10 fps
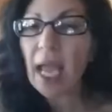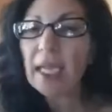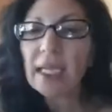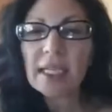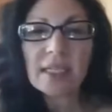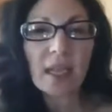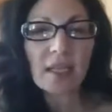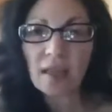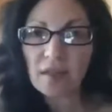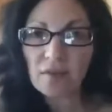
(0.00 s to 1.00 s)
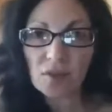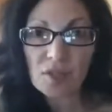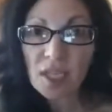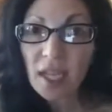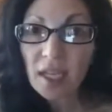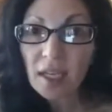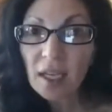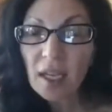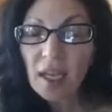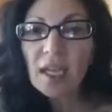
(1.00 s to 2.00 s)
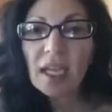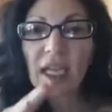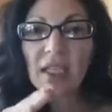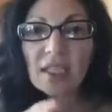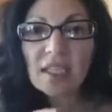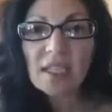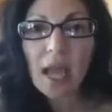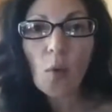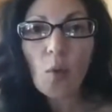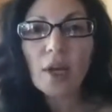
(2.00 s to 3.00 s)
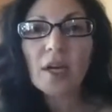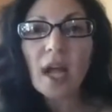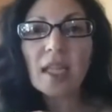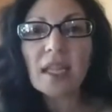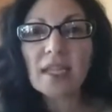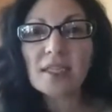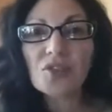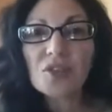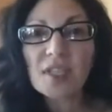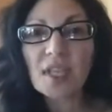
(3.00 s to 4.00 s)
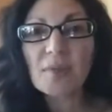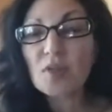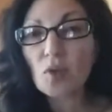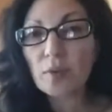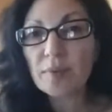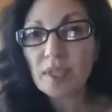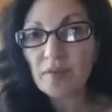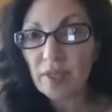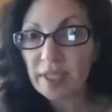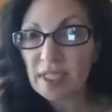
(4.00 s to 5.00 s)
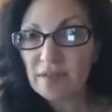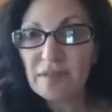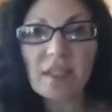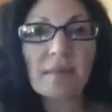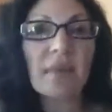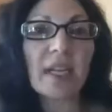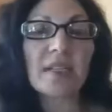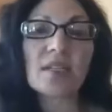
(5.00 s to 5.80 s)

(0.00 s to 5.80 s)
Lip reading: and it has done nothing for your skin. It does not work unless your skin absorbs it for at least 15 minutes.